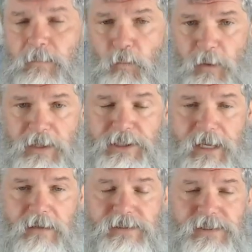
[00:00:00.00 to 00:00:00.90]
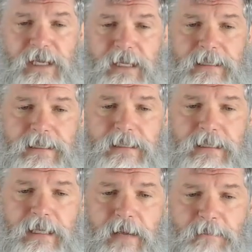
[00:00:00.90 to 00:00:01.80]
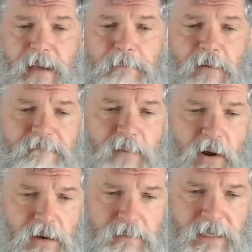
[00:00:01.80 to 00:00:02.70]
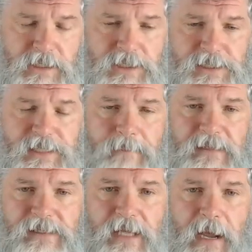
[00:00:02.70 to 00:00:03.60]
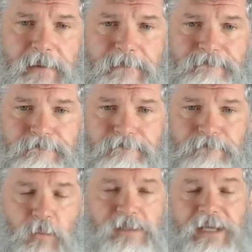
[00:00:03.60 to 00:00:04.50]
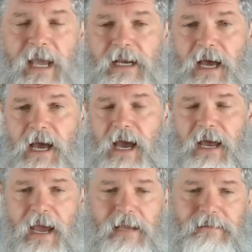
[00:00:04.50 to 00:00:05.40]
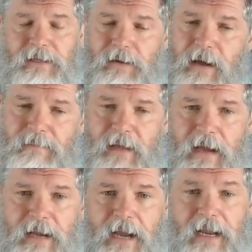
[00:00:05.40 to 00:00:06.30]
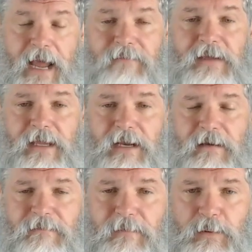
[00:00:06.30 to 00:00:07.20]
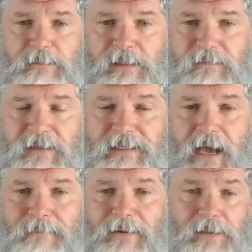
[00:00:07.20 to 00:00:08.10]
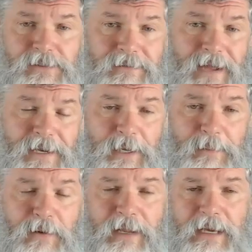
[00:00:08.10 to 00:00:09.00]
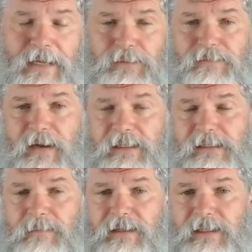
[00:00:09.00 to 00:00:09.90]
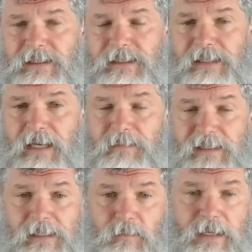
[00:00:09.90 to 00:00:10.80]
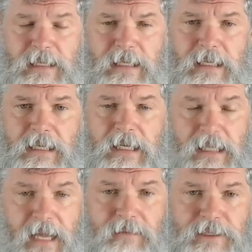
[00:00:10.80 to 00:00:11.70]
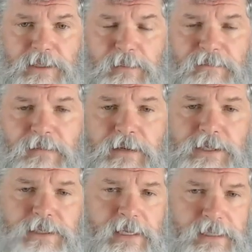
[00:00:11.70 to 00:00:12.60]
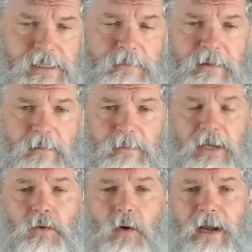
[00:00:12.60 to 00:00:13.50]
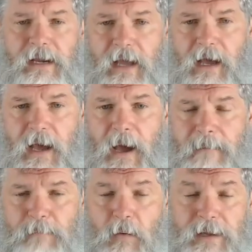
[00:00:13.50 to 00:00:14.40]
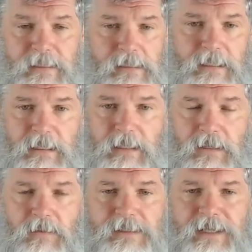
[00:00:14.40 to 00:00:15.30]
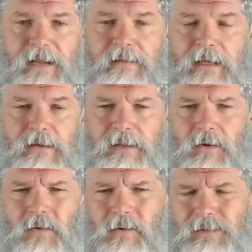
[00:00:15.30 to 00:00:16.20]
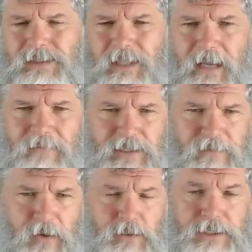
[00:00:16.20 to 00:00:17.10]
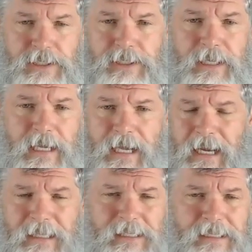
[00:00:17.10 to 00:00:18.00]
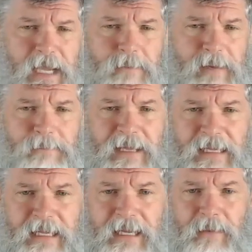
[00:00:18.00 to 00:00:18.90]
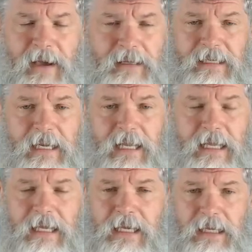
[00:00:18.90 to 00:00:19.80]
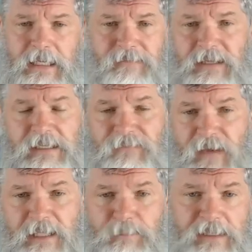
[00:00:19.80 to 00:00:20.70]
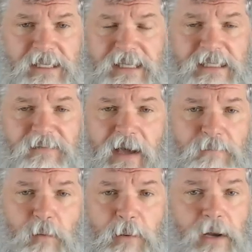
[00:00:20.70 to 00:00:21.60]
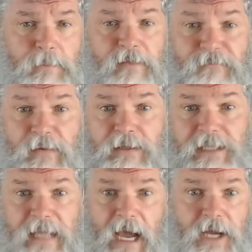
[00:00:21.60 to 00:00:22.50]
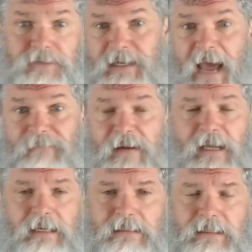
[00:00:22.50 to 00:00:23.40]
We shall see. A member of parliament, and she stepped aside. Once again, I'm not an advocate of Phumzile Van Damme, also not an opponent. I do find some of the things she said to be somewhat clownish and buffoonish, and some of them be quite on point. Once again, the whole slavish devotion and excitement, being giddy about convincing Facebook to testify before parliament, we're the first country in Africa.